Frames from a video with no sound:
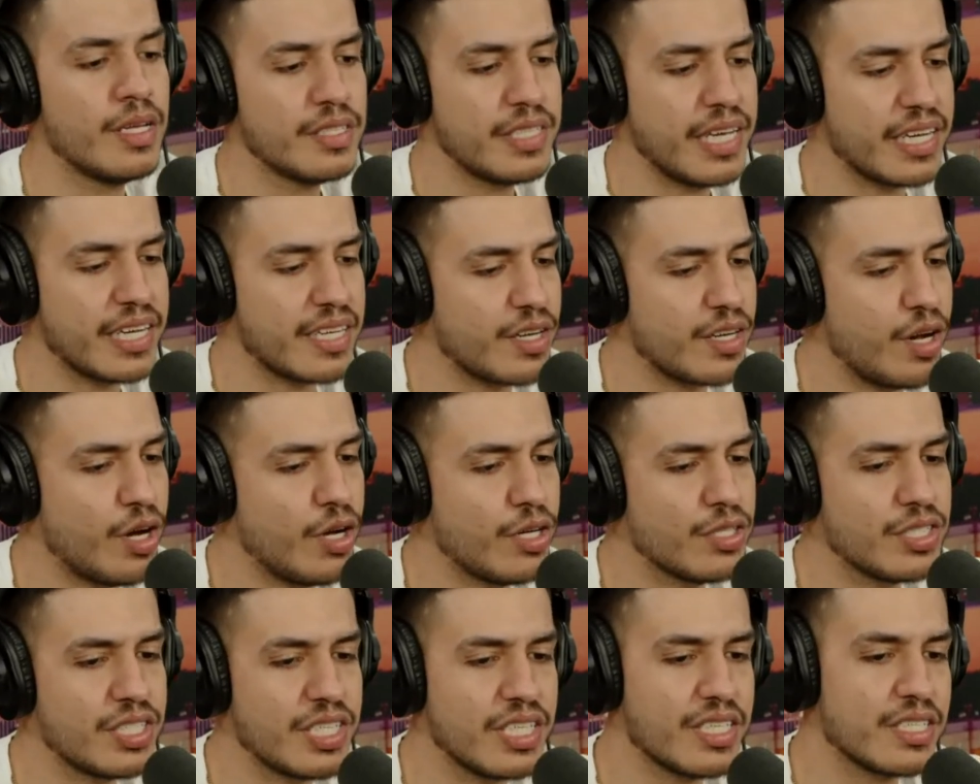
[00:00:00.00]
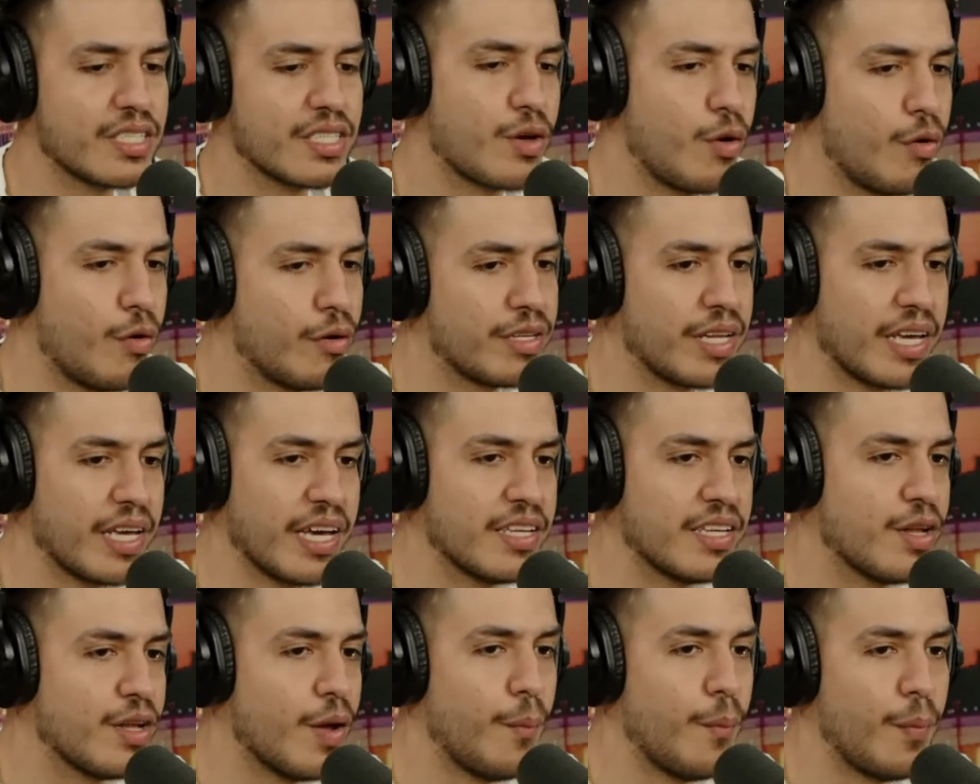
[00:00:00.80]
Technology is going to
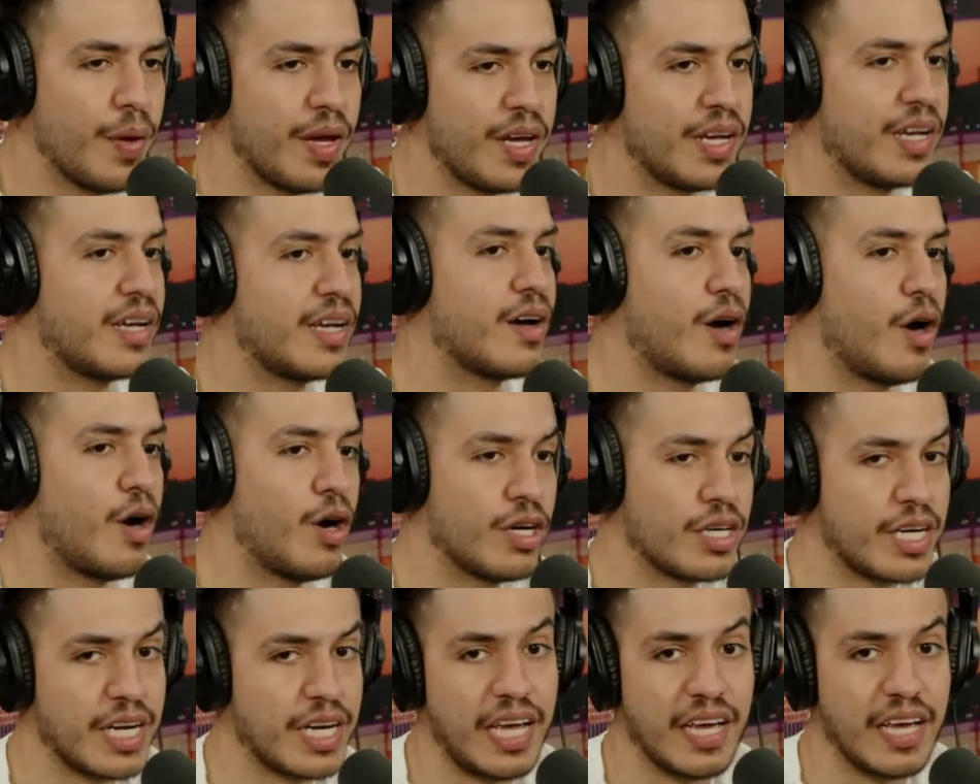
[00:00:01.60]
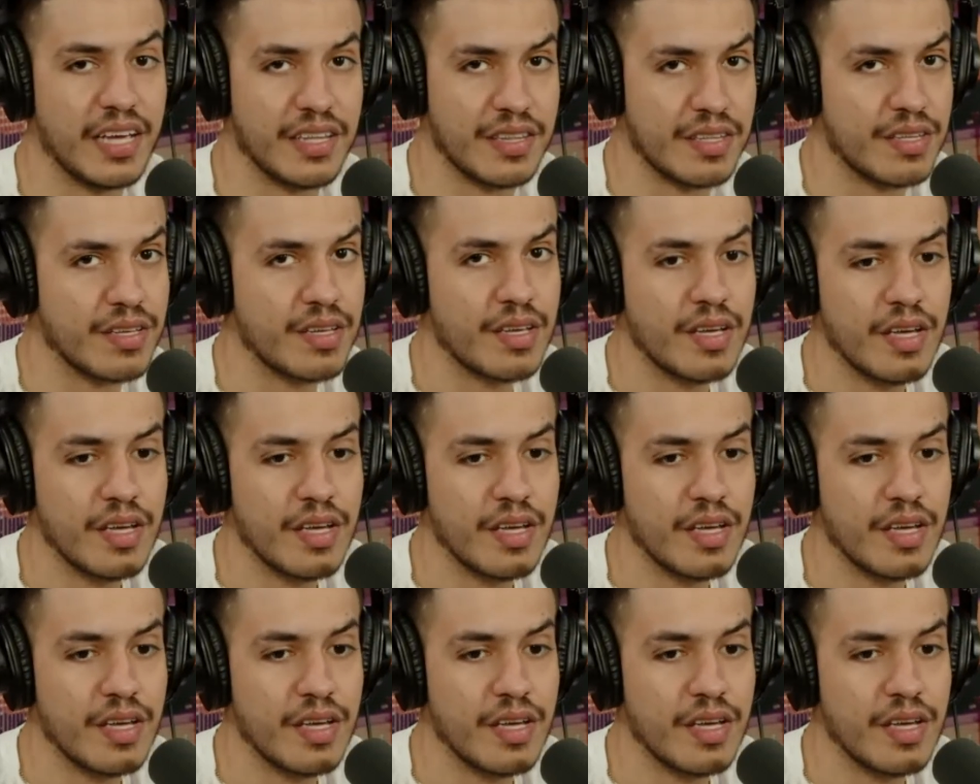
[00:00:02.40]
end up being our death.